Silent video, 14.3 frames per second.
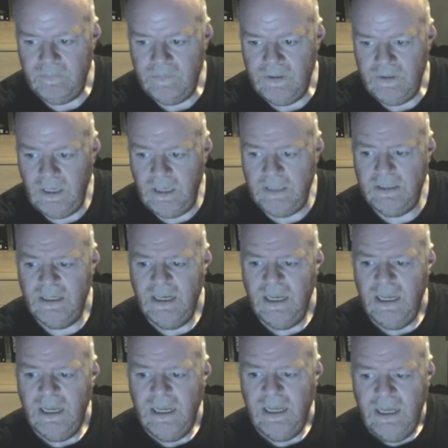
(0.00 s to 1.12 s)
And
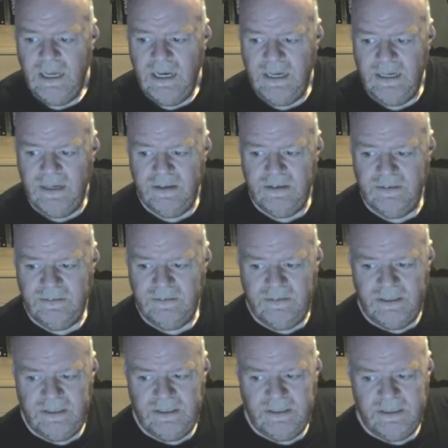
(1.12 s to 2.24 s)
I
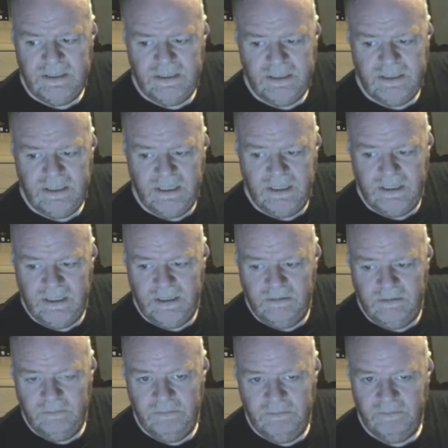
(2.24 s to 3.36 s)
think yeah,
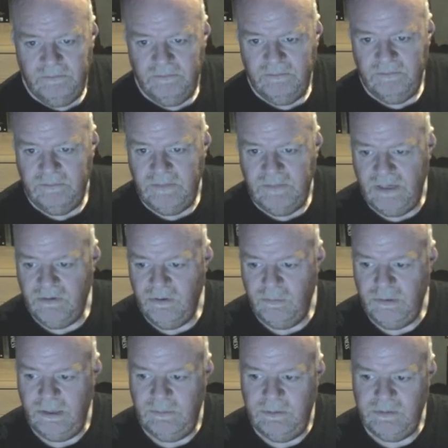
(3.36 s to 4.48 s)
I thought
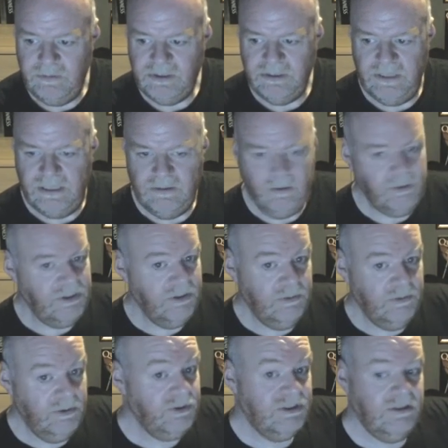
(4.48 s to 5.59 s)
Brian May was doing it. No,
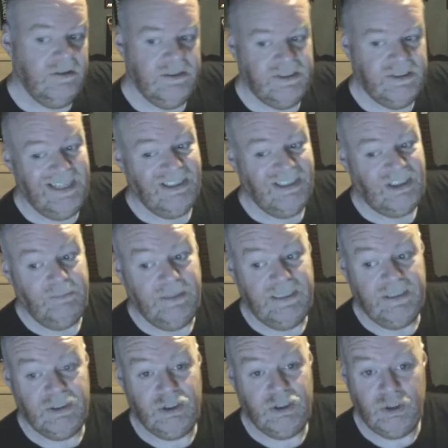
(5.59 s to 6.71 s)
it's not. It's actually Mike
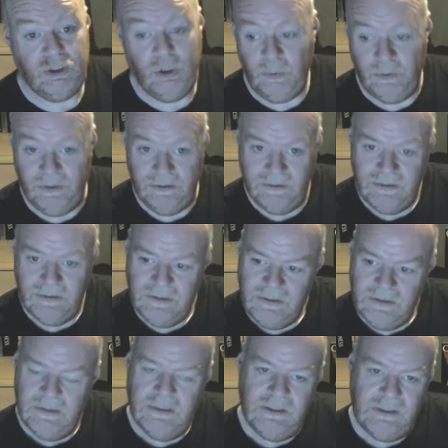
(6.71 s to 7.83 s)
Stone
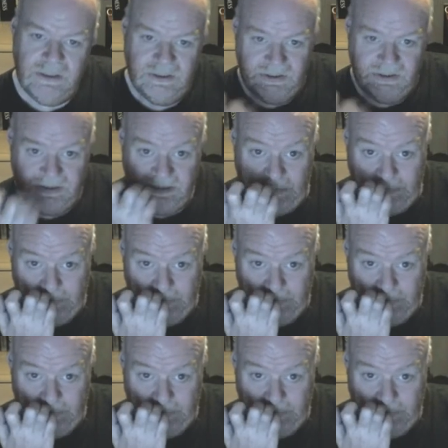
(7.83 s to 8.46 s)
does that.